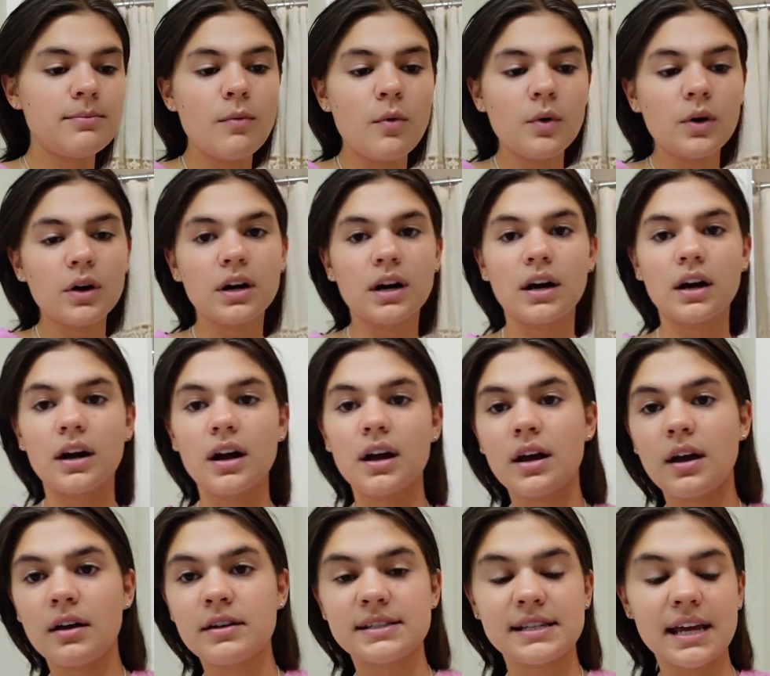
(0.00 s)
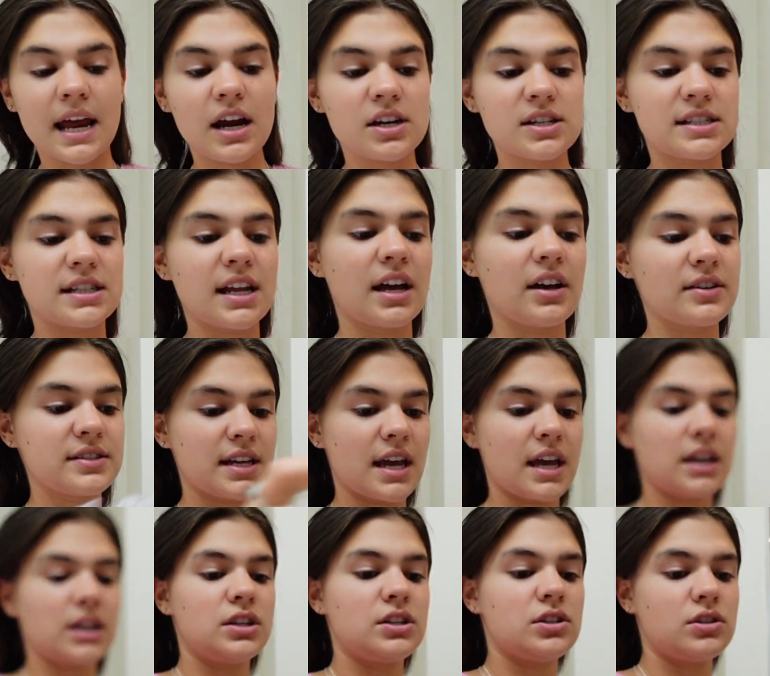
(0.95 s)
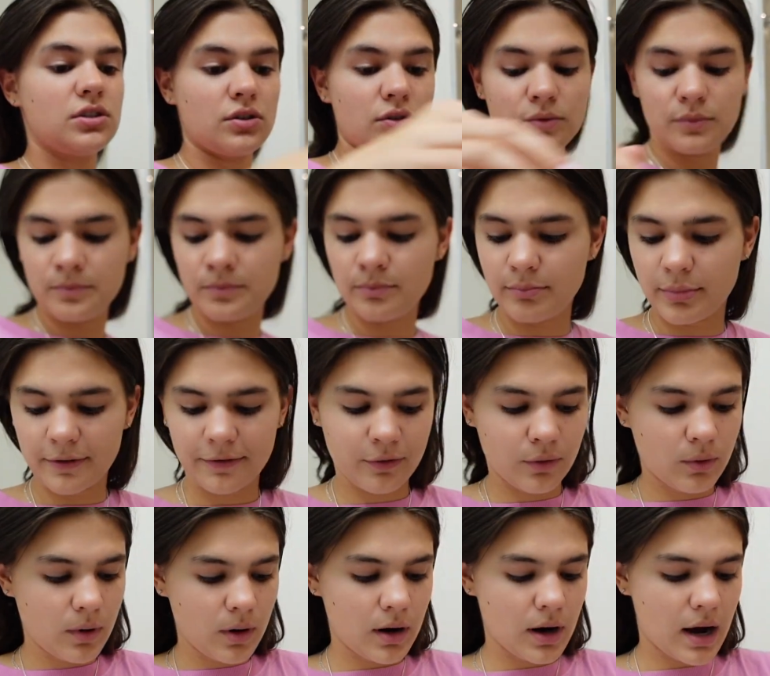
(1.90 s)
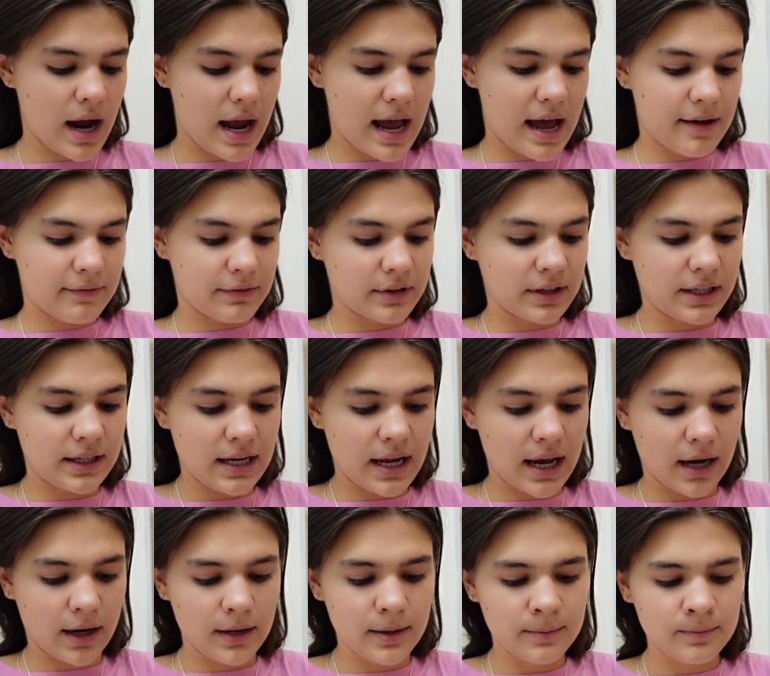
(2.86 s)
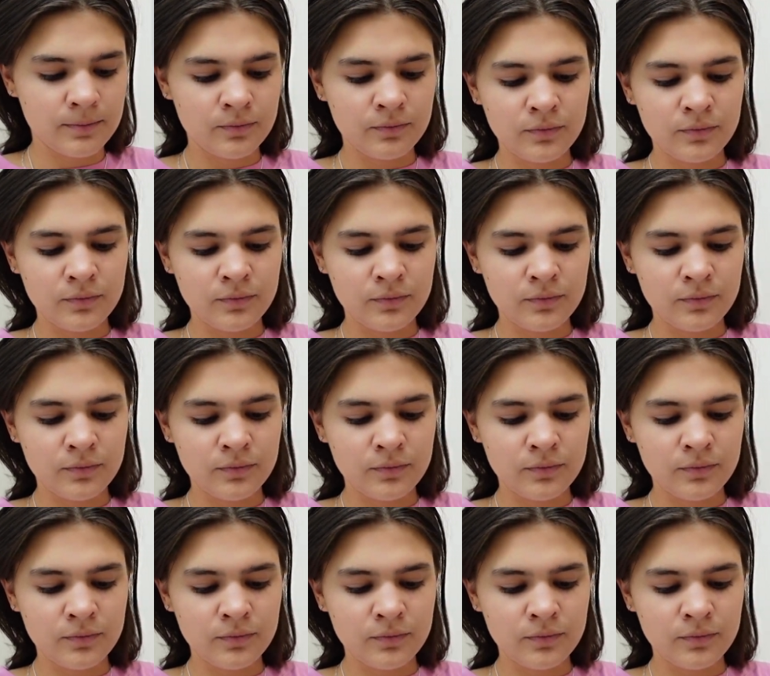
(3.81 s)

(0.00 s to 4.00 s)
more hairstyles I can do before I have clean hair.